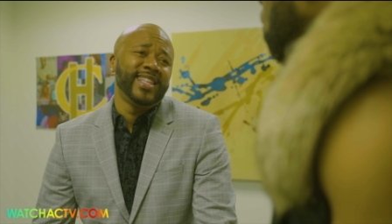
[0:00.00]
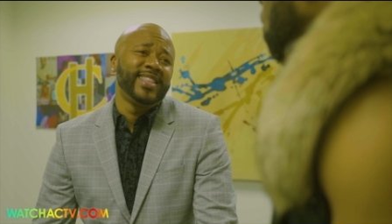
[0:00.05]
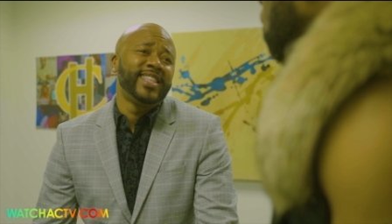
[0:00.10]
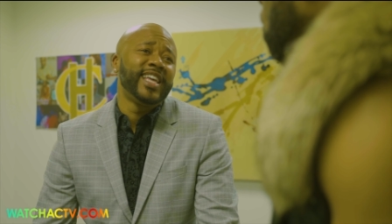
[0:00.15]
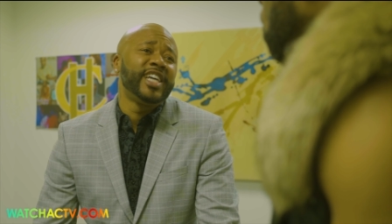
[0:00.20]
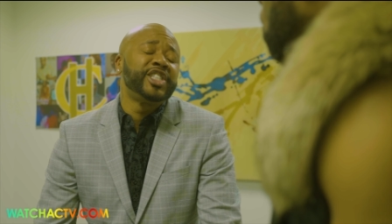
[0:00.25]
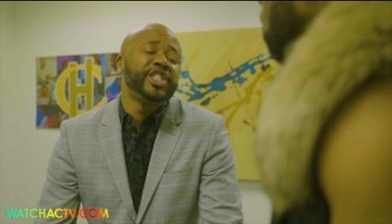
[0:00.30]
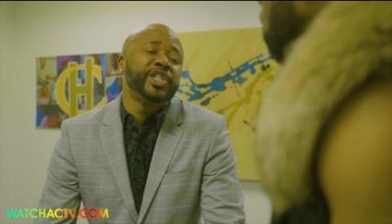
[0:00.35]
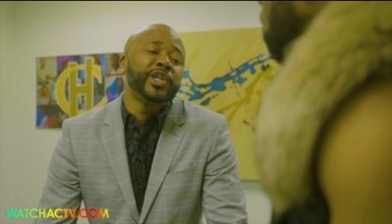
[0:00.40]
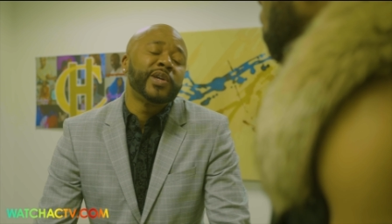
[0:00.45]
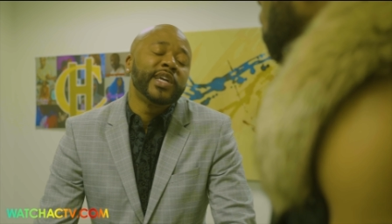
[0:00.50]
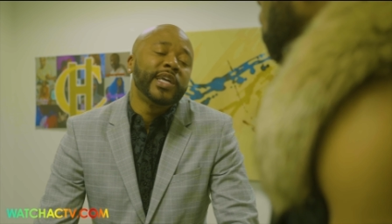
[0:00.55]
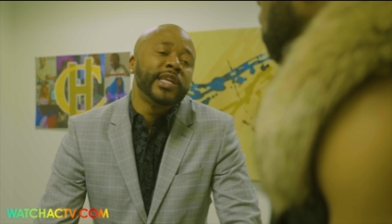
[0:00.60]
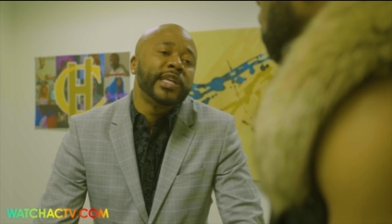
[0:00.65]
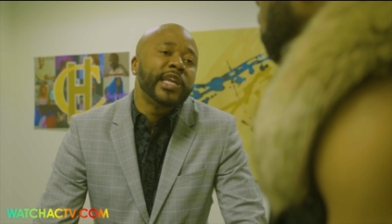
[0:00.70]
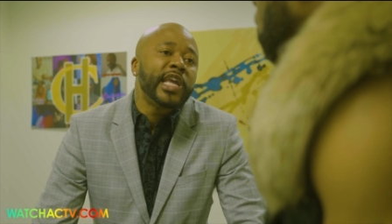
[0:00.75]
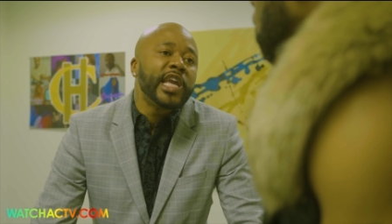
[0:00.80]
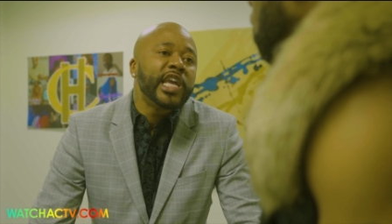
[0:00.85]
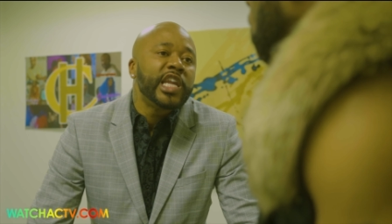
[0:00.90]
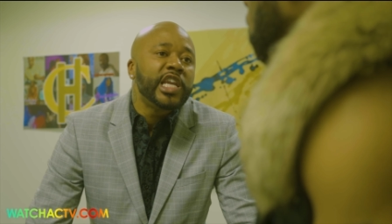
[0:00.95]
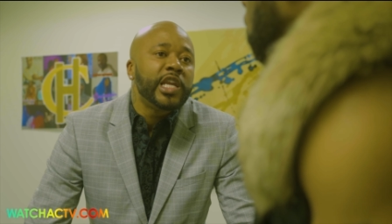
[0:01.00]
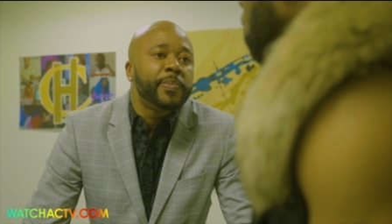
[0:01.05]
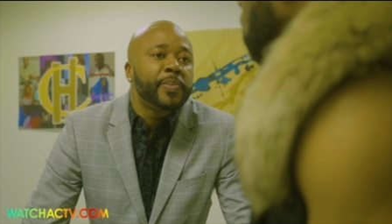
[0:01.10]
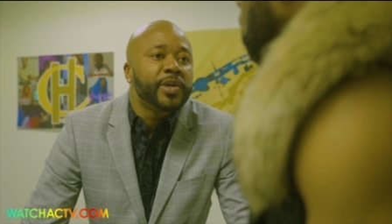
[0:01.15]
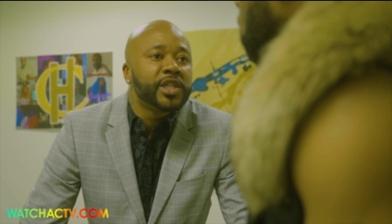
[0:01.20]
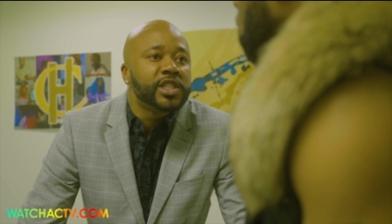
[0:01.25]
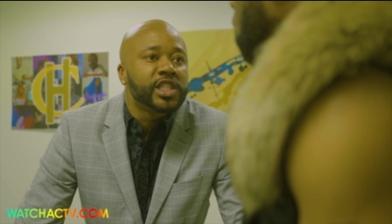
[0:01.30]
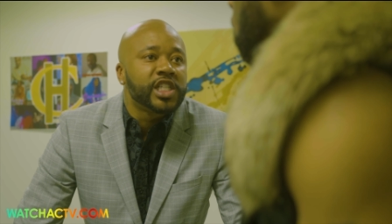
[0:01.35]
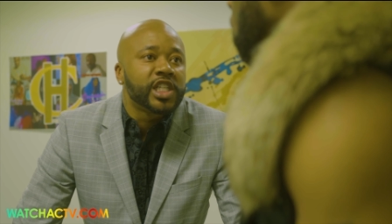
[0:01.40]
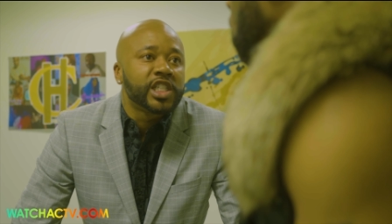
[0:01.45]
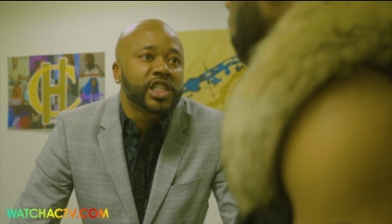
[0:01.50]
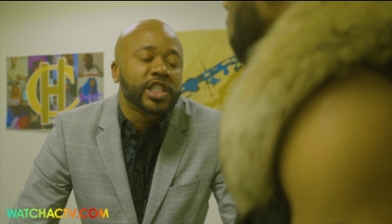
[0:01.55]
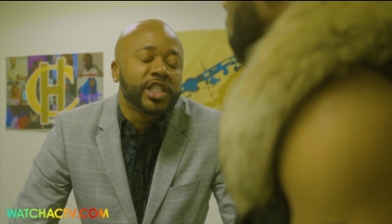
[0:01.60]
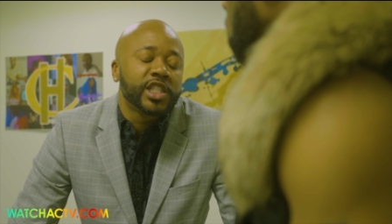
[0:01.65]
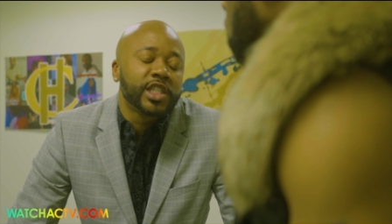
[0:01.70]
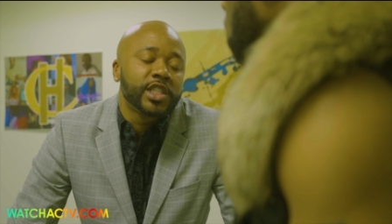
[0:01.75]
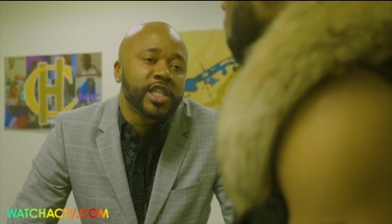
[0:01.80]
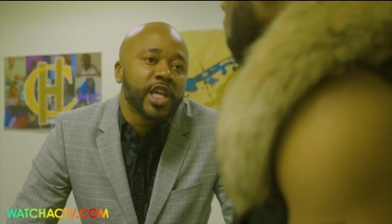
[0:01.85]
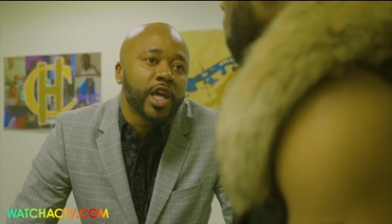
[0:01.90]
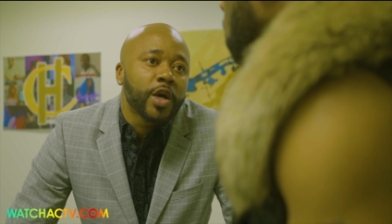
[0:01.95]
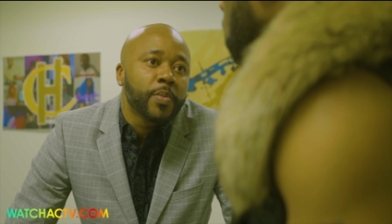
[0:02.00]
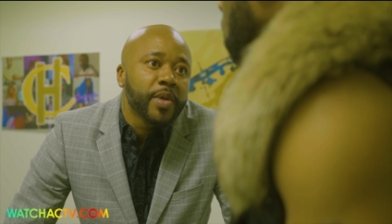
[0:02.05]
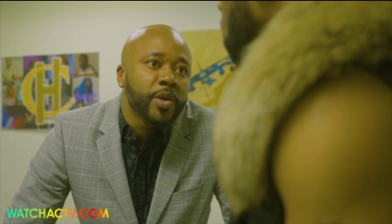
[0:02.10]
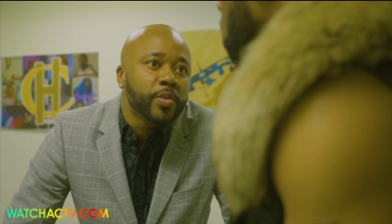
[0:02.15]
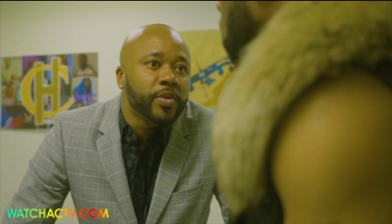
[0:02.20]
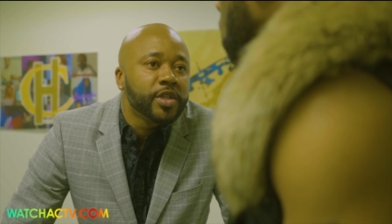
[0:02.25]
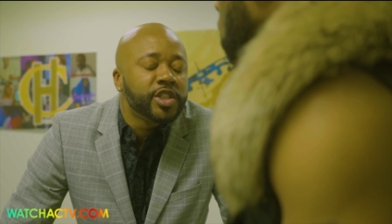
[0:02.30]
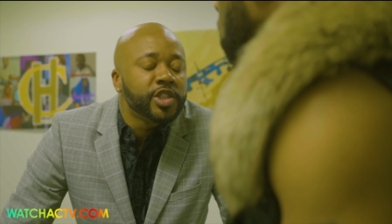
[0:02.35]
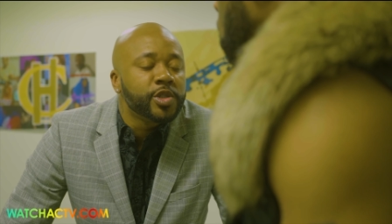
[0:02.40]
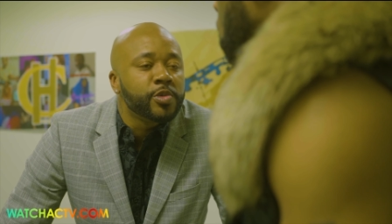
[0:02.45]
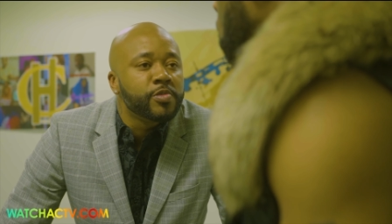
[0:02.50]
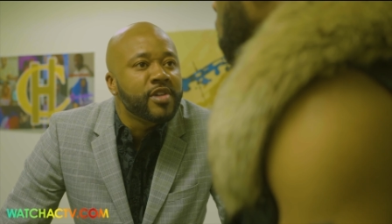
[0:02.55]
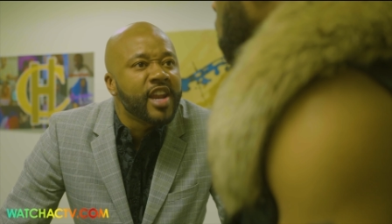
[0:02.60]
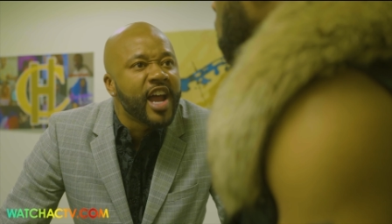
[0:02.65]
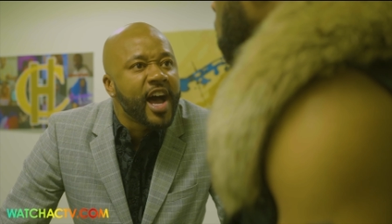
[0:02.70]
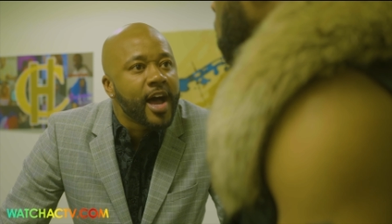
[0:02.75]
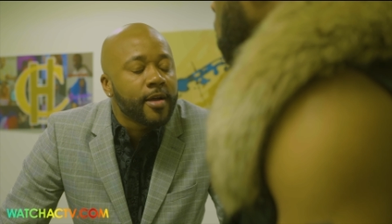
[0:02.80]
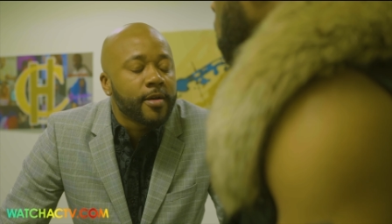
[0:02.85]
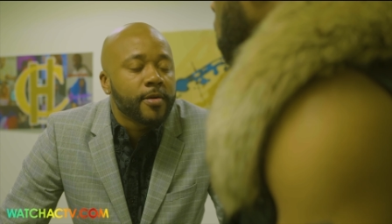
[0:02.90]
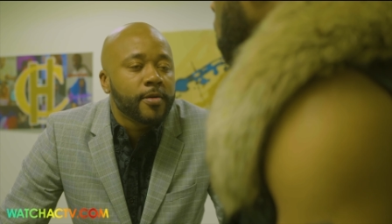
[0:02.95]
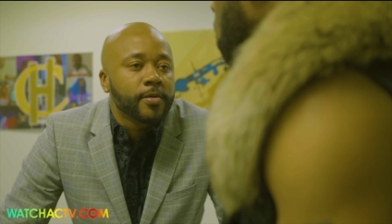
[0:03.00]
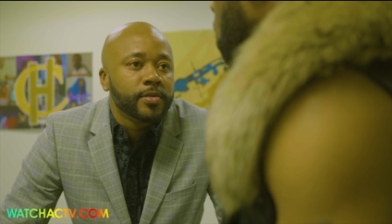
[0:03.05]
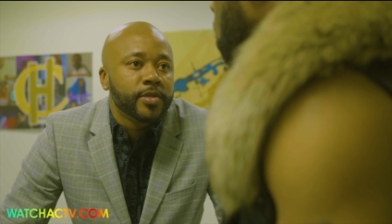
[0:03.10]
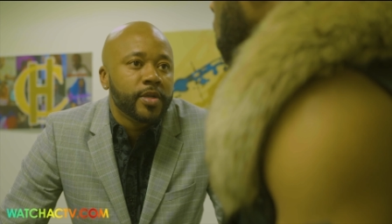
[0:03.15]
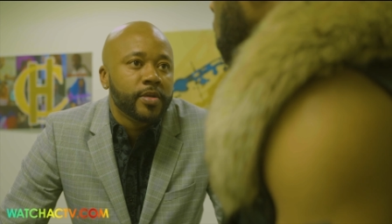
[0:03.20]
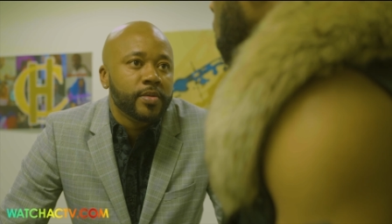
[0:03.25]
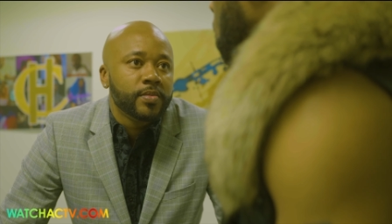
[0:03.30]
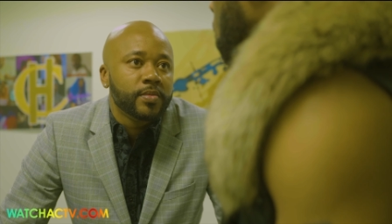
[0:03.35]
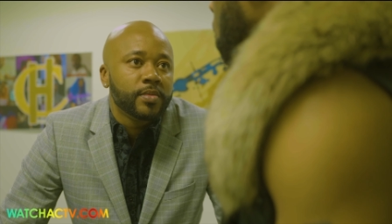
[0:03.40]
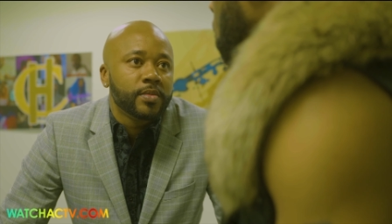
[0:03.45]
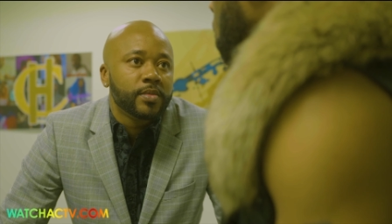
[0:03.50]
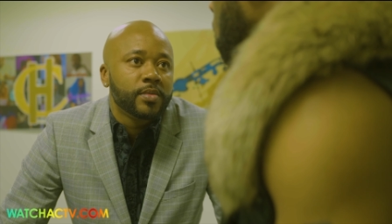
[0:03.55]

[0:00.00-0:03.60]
that you're in any position to tell me what you not gonna do?